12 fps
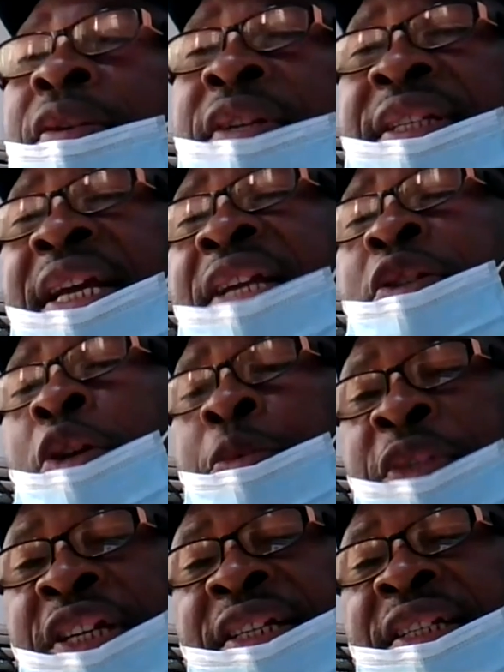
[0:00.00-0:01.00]
research
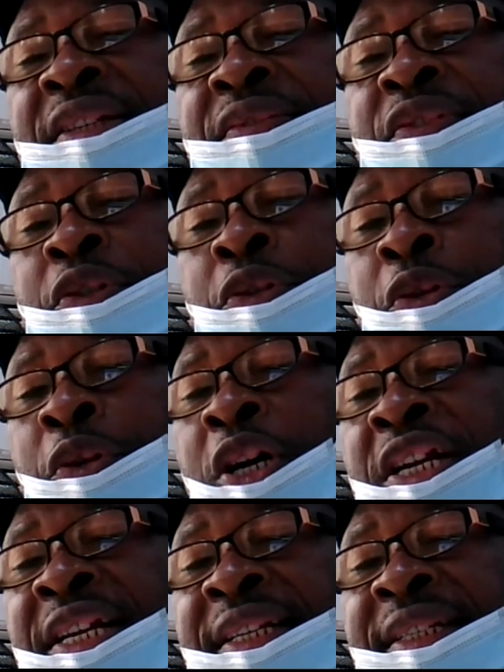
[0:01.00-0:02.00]
objectives. Do you
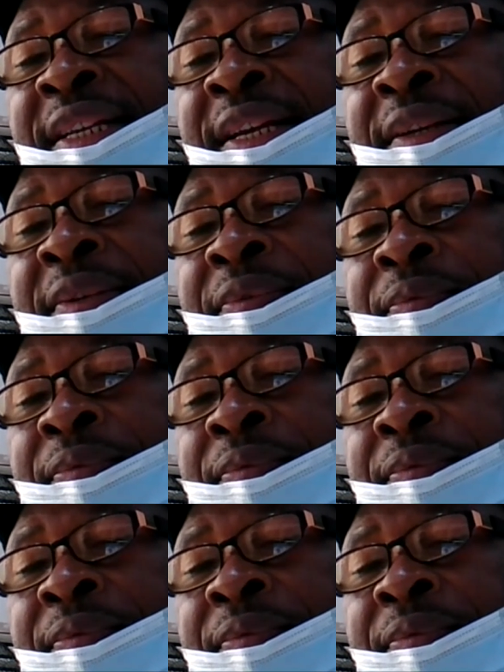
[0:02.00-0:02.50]
understand?